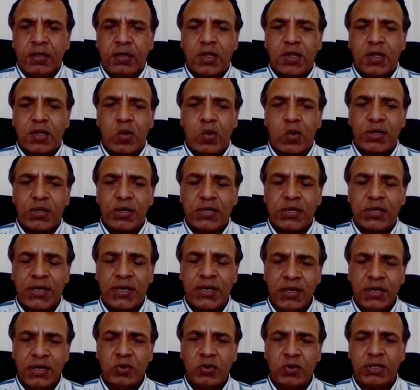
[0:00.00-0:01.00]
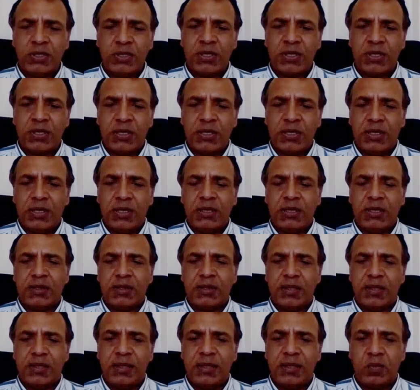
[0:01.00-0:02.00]
So what herd immunity
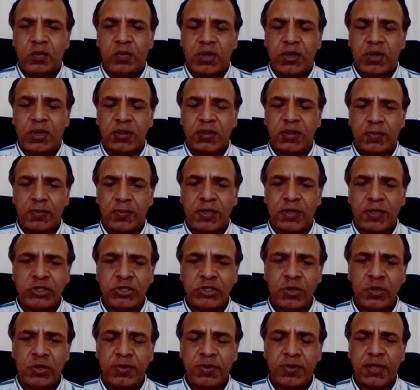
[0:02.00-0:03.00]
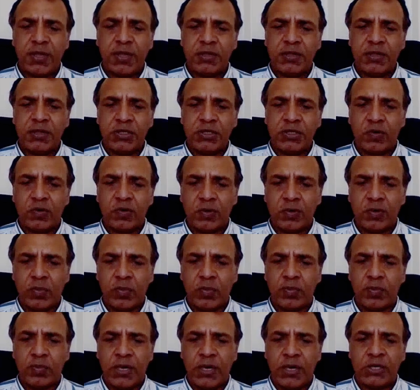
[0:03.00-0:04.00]
is when a substantial percentage of the
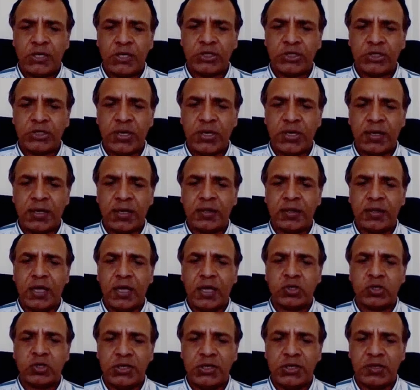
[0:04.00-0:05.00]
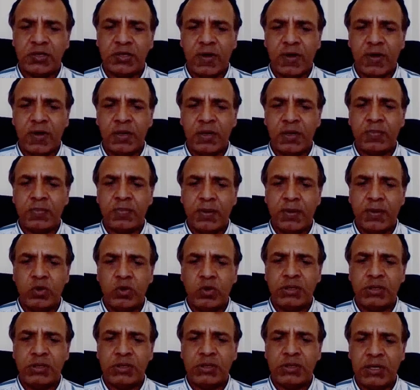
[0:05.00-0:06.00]
population has actually developed
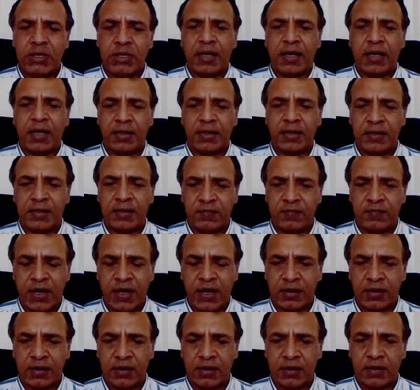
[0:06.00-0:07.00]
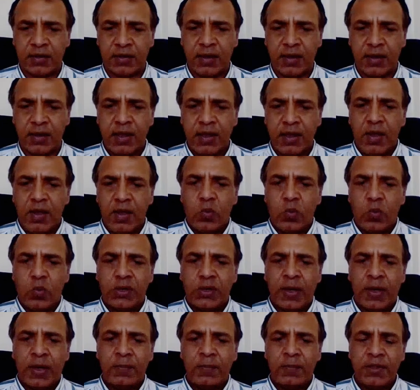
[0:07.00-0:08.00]
immunity against the virus.
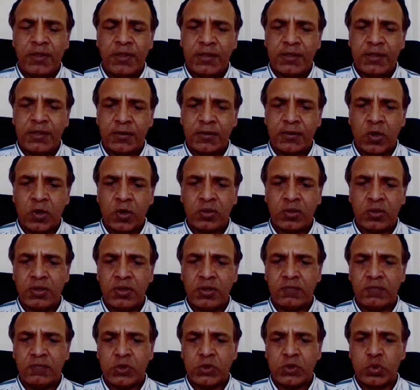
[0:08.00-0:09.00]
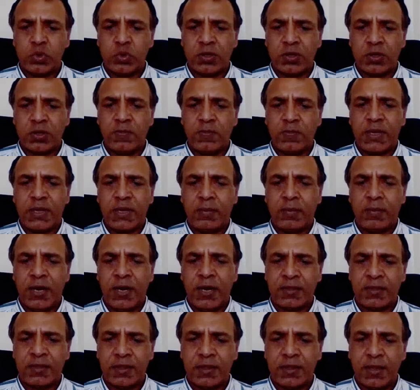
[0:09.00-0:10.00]
what happens is that those individuals
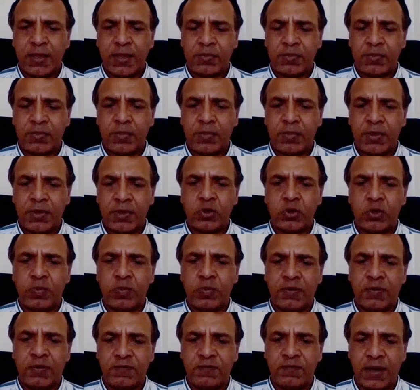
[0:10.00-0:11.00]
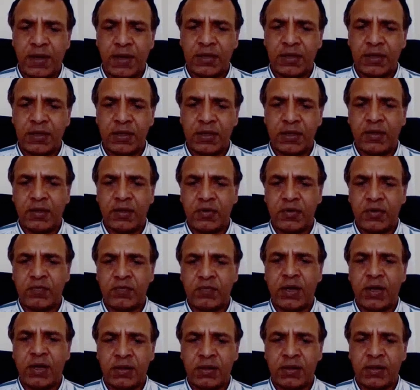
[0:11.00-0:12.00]
become less susceptible to being infected if the
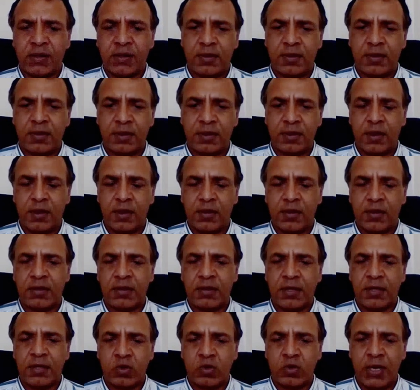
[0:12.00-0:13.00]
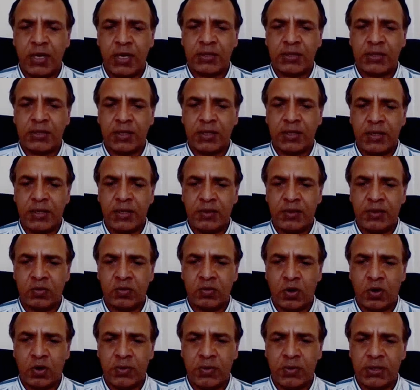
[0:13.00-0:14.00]
virus is still circulating in
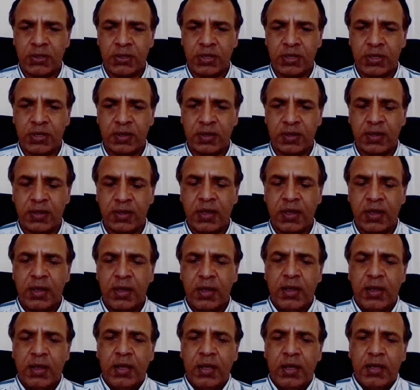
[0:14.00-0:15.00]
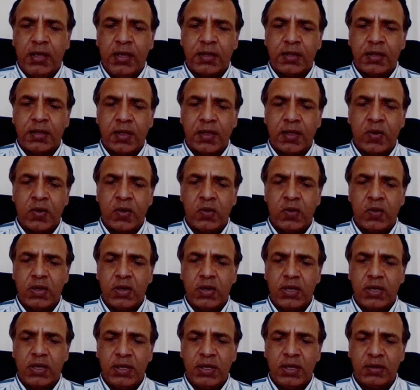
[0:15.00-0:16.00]
those communities.
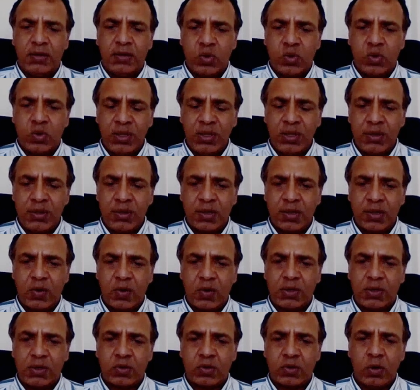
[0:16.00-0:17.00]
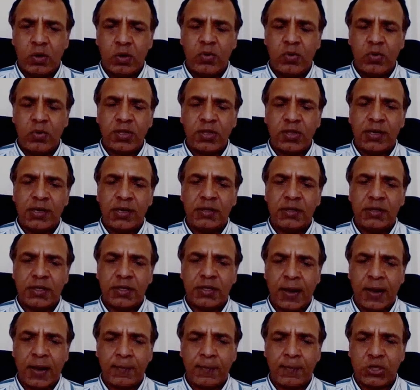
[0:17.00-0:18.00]
So in doing so, there's almost an
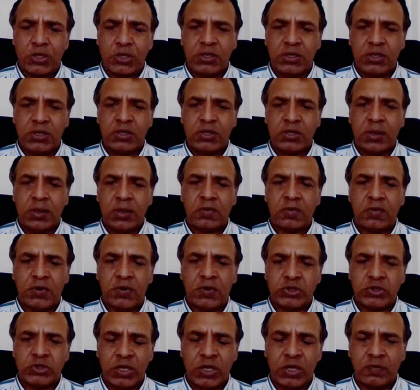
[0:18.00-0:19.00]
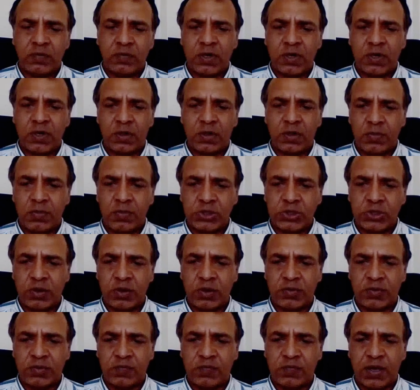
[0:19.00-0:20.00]
interruption in terms of the chain of
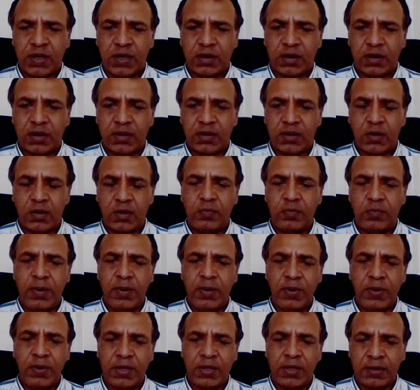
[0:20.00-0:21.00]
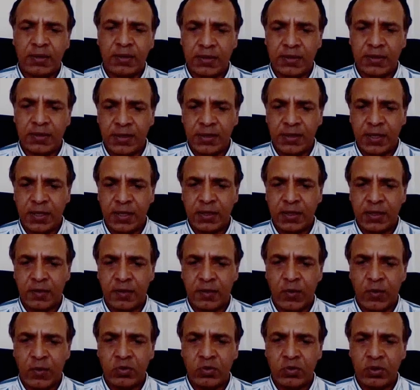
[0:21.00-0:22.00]
transmission of the virus. So people can still get
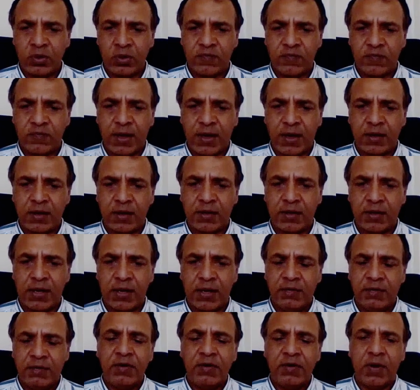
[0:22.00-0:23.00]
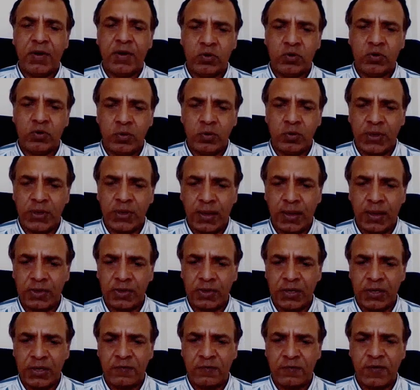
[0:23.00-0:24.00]
exposed to the virus, and even if they do
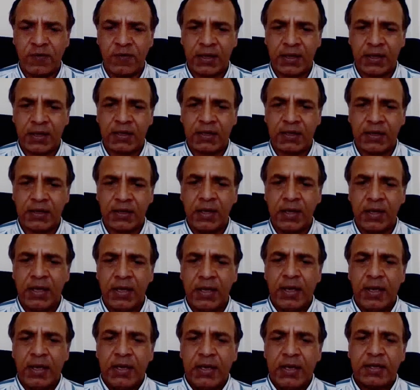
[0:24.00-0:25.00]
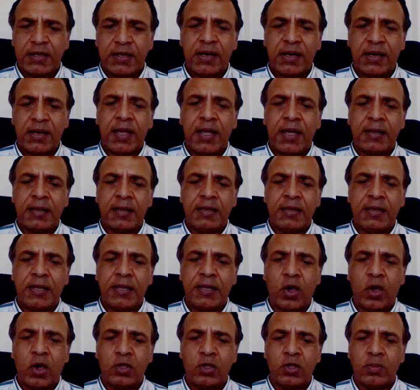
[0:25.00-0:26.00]
become reinfected, it's unlikely
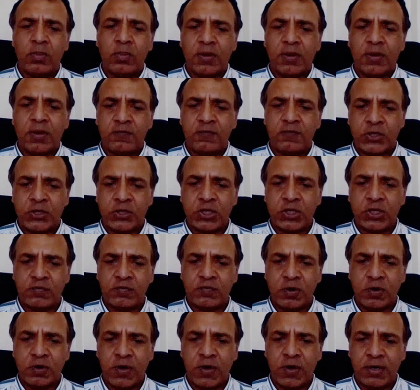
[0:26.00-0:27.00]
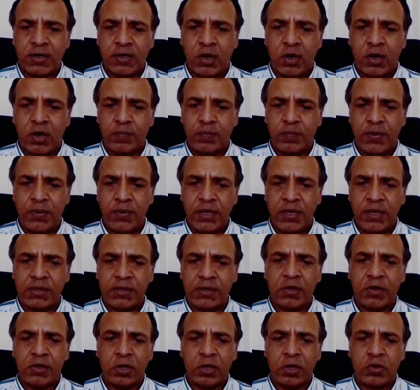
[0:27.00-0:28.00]
they're going to be infectious for a very long
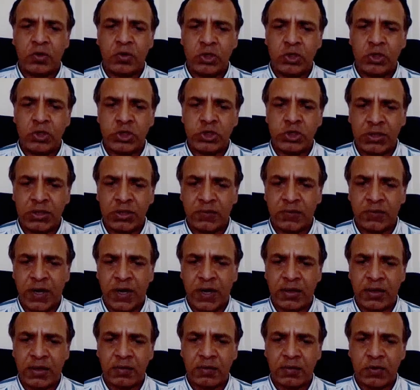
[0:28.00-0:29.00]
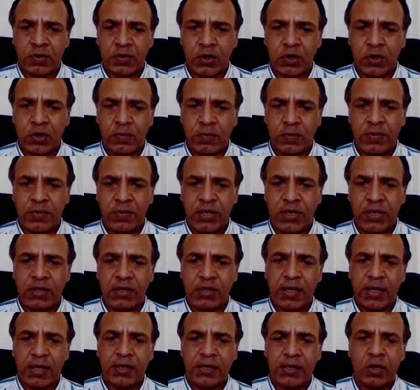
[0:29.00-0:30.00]
period. They're not going to shed the virus for a long
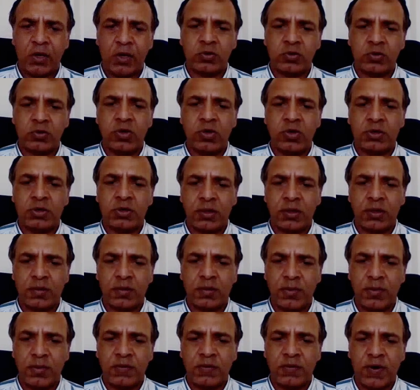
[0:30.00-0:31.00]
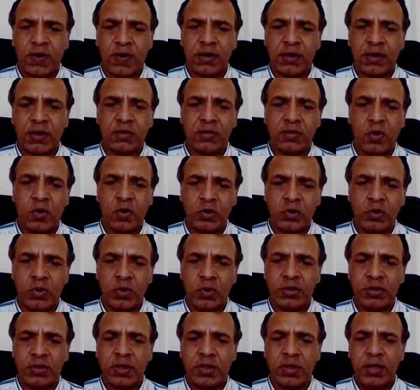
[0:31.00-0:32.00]
period, and they're not going to transmit the virus
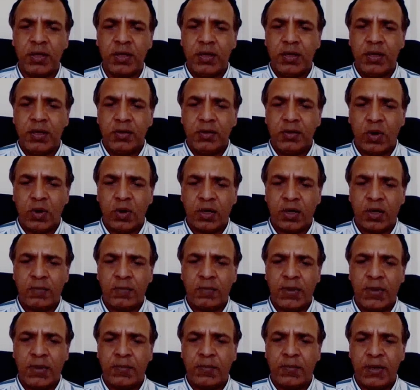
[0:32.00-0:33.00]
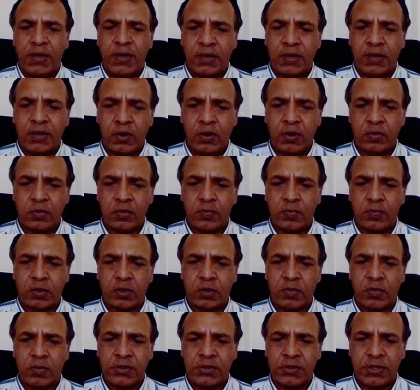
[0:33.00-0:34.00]
onwards to other people in close
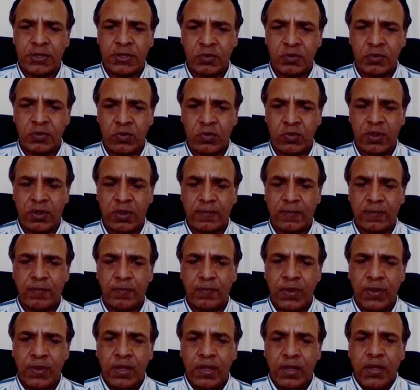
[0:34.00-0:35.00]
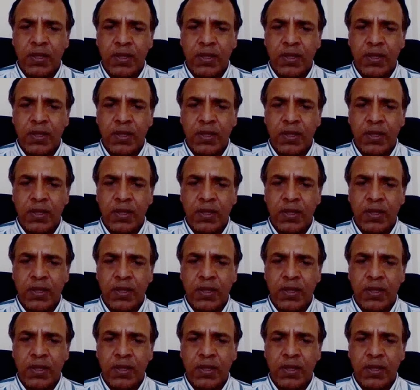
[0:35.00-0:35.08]
proximity to them.